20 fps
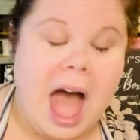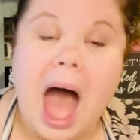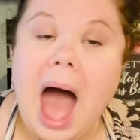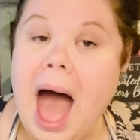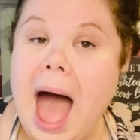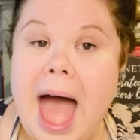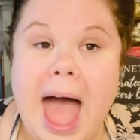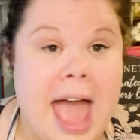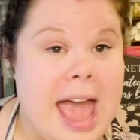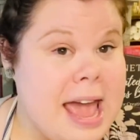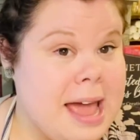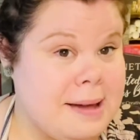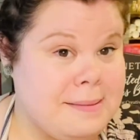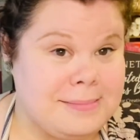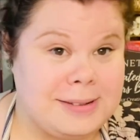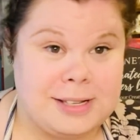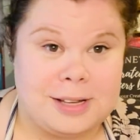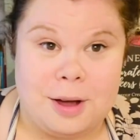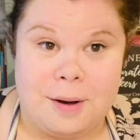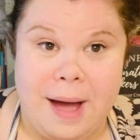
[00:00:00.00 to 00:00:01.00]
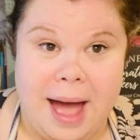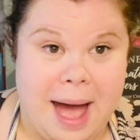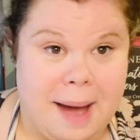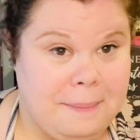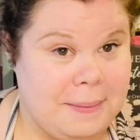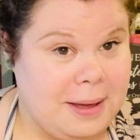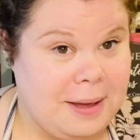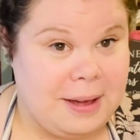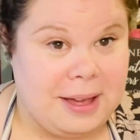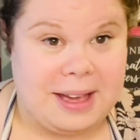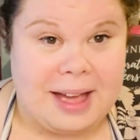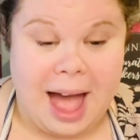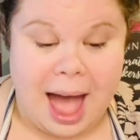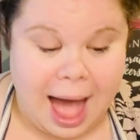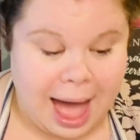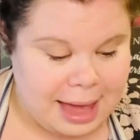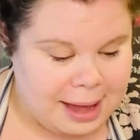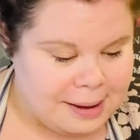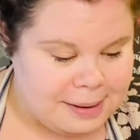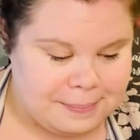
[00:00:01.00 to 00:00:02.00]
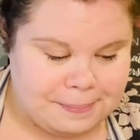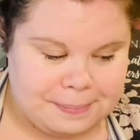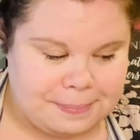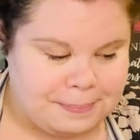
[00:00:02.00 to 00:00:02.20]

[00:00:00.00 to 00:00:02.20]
I am so happy. It